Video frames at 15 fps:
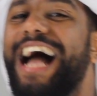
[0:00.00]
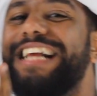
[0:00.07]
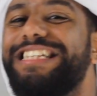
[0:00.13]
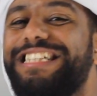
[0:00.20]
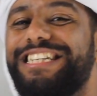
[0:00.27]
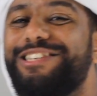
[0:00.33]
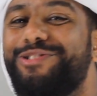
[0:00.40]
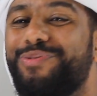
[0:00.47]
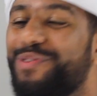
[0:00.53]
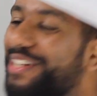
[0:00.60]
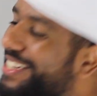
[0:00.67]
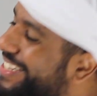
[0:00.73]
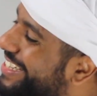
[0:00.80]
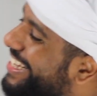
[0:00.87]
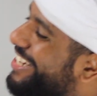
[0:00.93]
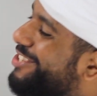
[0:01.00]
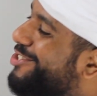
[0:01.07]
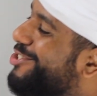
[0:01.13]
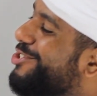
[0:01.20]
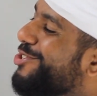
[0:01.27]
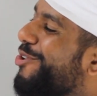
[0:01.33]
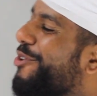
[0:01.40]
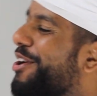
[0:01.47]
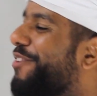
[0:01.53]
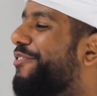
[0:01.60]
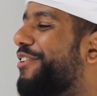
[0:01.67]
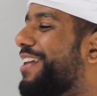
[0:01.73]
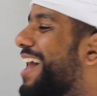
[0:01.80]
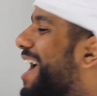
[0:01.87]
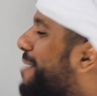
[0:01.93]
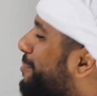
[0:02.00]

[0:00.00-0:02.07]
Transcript: I just want to say sorry for not